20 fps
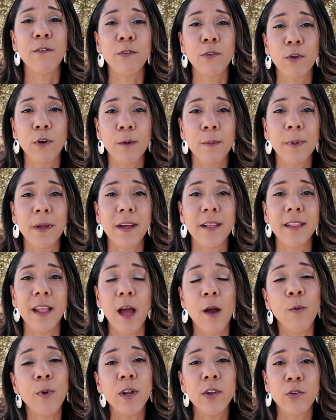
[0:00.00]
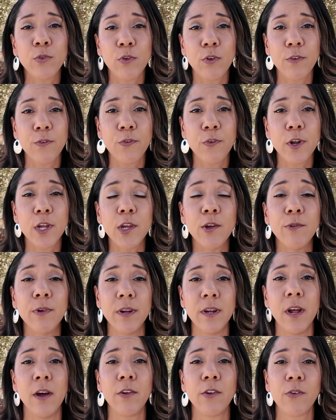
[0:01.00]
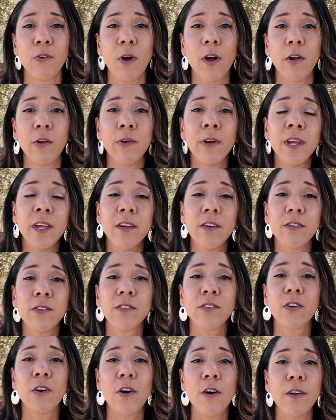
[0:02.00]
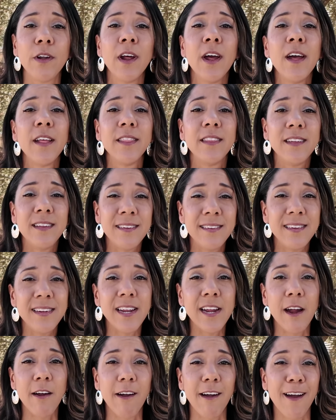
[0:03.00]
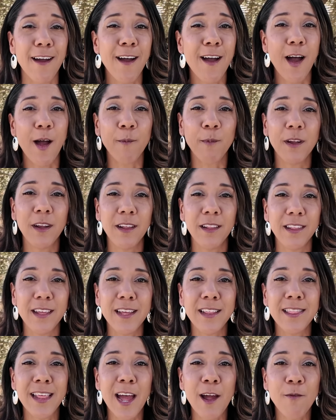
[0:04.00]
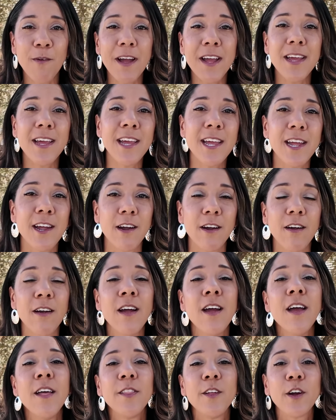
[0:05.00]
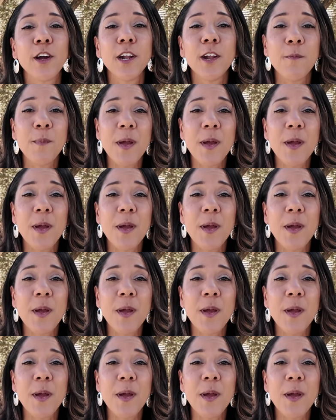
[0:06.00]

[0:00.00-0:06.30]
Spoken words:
floor plan that we toured for you in El Dorado Hills called the Sierra. I'm going to link that right here. They're going to